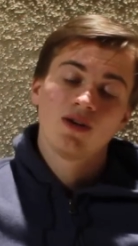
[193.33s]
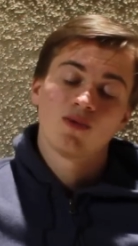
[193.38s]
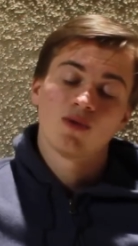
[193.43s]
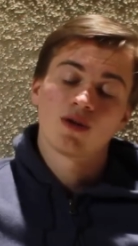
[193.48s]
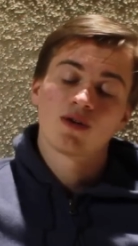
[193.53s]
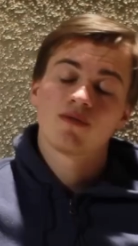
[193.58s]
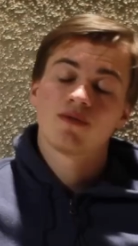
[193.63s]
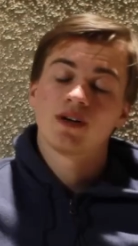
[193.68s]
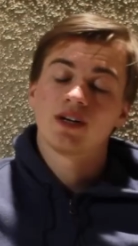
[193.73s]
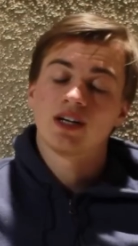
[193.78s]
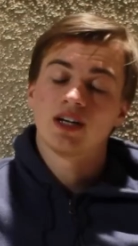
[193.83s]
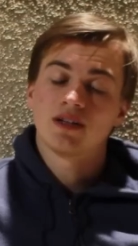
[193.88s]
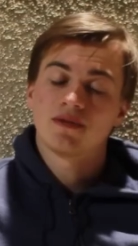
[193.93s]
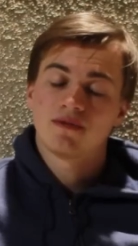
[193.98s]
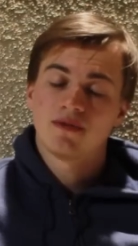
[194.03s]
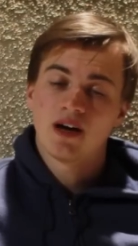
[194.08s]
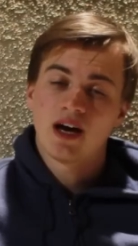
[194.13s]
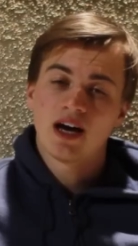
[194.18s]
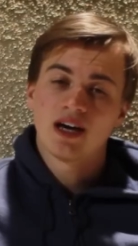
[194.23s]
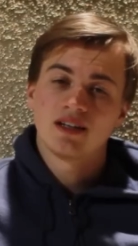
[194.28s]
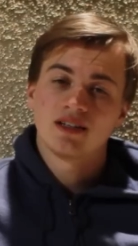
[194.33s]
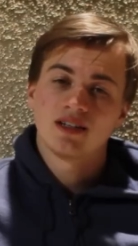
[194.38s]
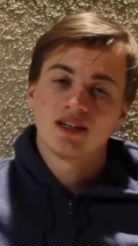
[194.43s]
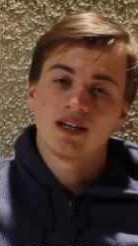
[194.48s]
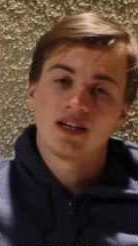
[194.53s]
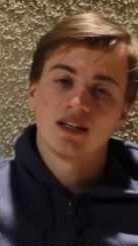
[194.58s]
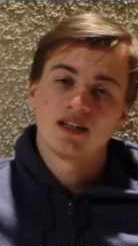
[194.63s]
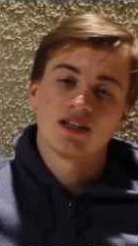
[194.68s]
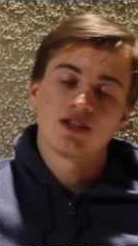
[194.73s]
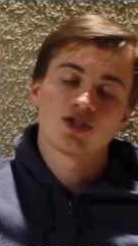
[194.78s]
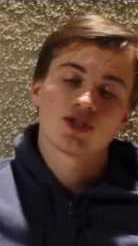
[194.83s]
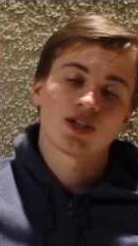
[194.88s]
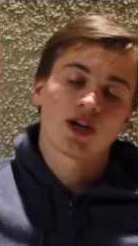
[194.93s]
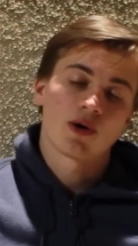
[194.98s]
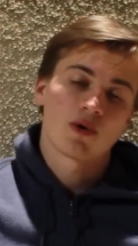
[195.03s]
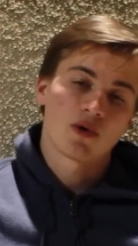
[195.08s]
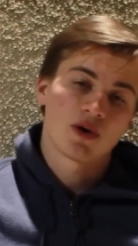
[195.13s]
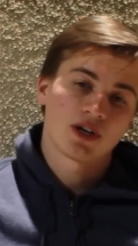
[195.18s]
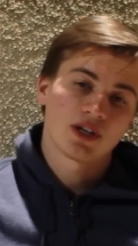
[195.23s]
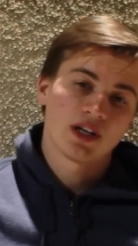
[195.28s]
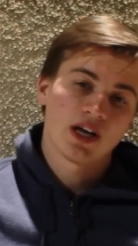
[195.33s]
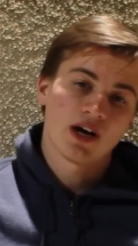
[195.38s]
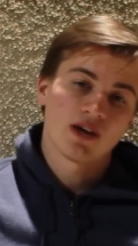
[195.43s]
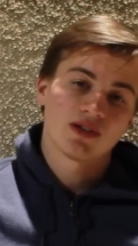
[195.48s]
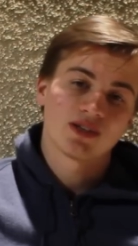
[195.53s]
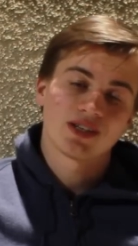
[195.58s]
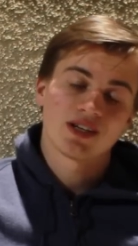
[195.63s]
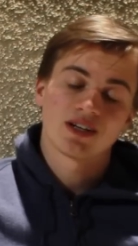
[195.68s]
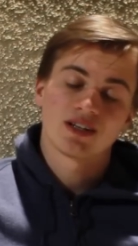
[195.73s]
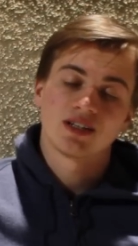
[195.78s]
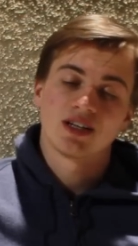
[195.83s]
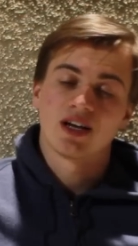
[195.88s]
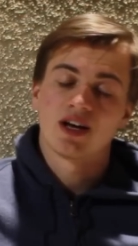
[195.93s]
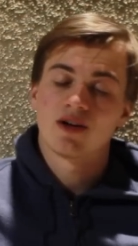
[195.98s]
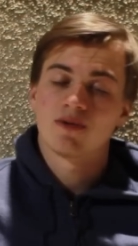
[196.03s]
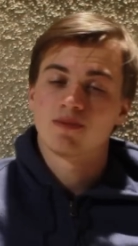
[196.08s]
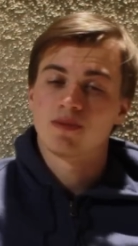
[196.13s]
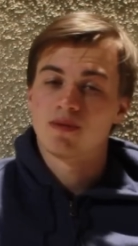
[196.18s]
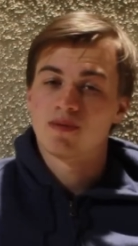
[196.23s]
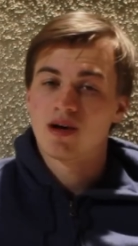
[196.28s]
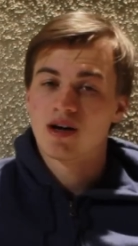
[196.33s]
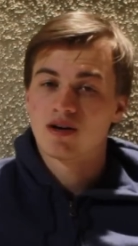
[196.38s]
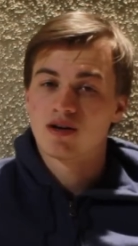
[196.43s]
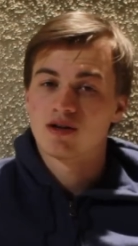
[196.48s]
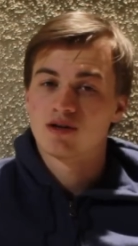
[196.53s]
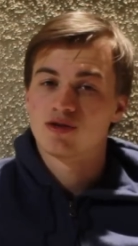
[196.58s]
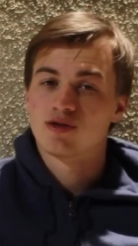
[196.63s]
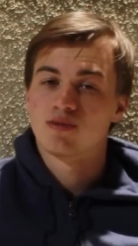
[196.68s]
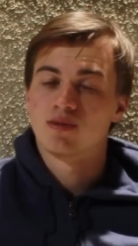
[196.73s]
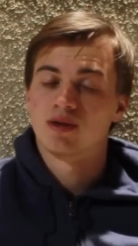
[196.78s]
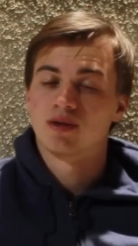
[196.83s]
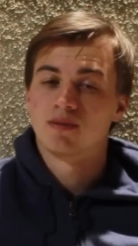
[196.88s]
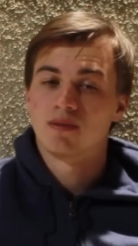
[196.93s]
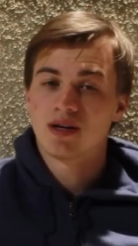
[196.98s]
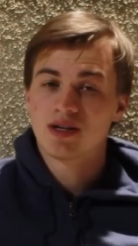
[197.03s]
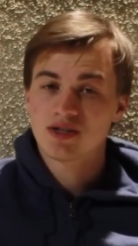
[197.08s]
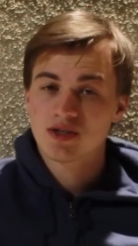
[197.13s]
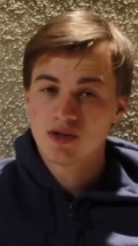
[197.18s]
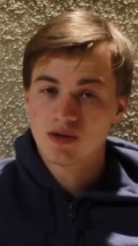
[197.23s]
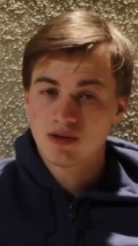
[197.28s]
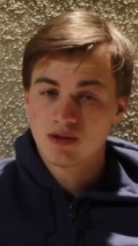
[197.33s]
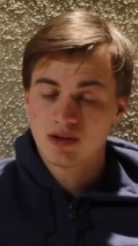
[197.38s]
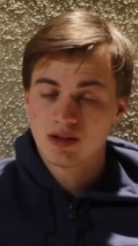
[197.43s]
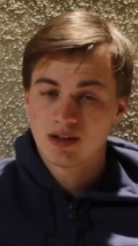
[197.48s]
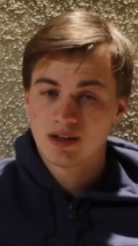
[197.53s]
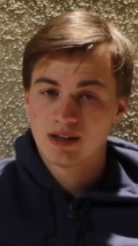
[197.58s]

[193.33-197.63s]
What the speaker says: What if I get fat and then start working out? Is that going to help me better to build muscle?